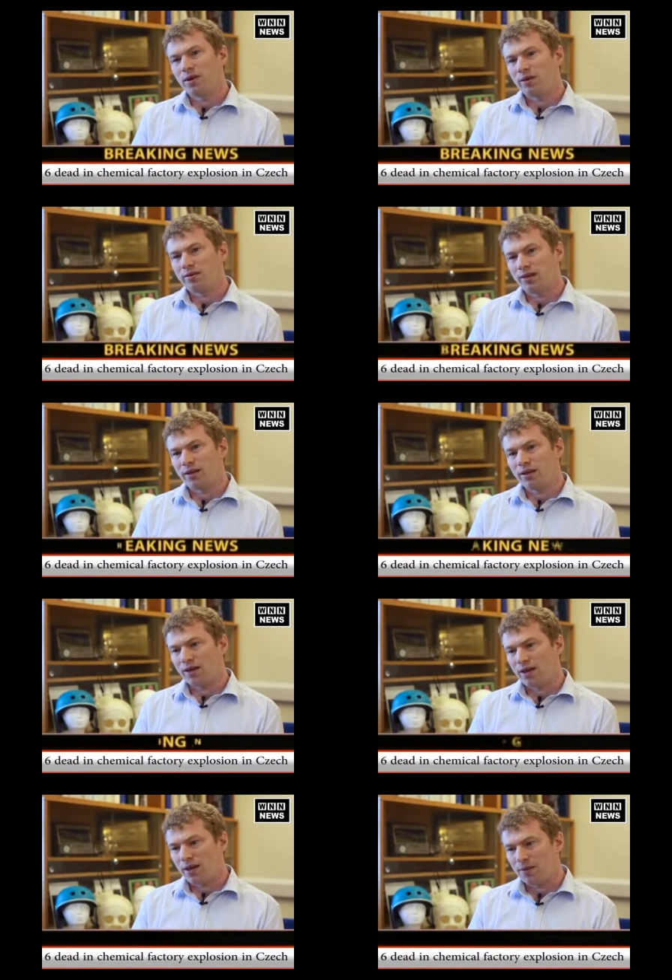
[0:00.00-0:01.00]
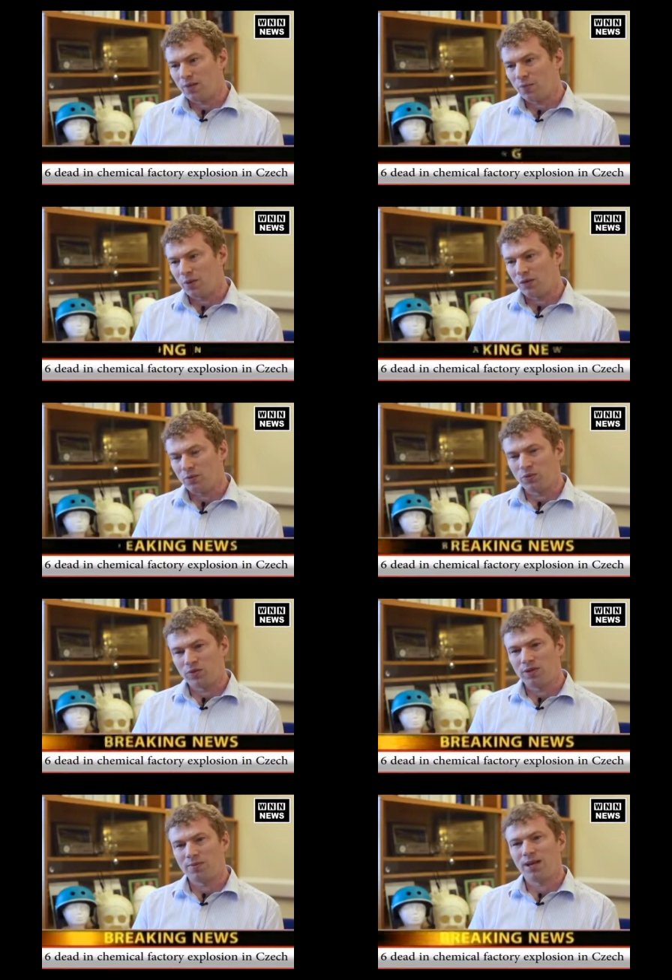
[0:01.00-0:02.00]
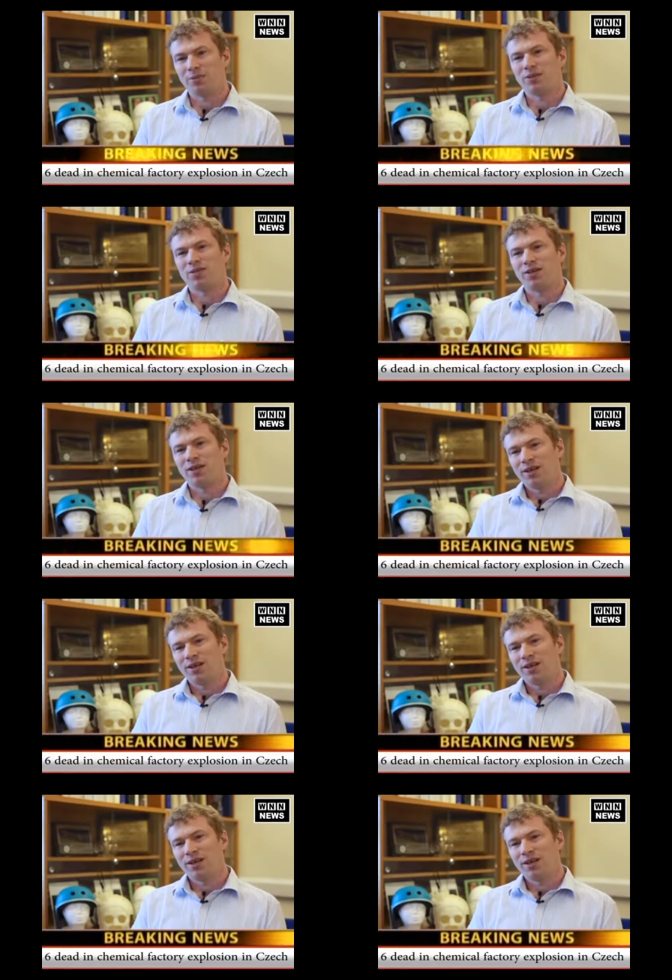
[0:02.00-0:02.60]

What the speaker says: I think we'll suddenly be able to